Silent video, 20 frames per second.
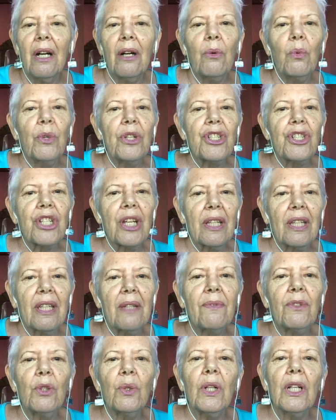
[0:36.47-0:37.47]
which
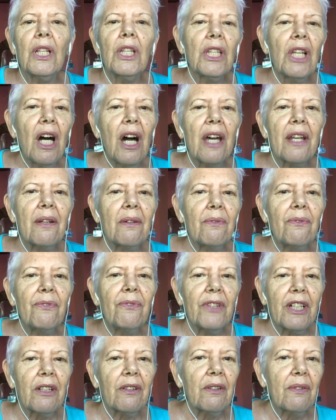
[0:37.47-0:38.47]
give you a lot of
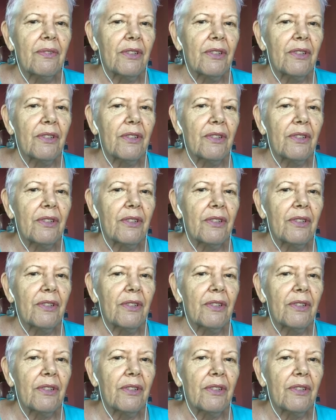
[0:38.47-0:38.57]
very,